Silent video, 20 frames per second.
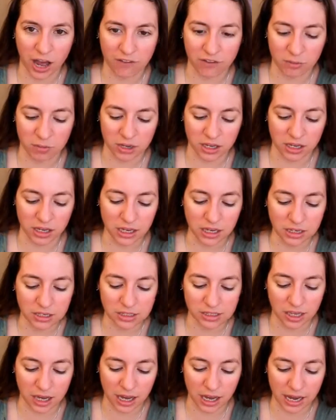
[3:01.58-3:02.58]
half a pea
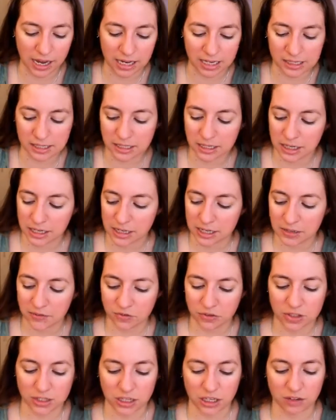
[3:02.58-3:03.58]
size
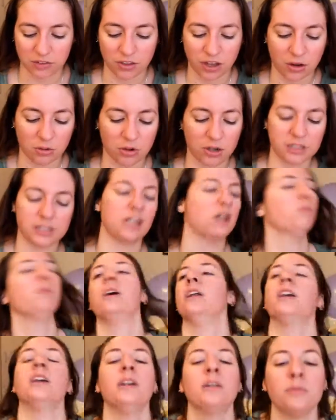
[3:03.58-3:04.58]
and see if that works out
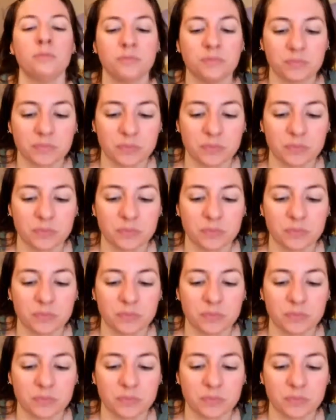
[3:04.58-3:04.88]
better.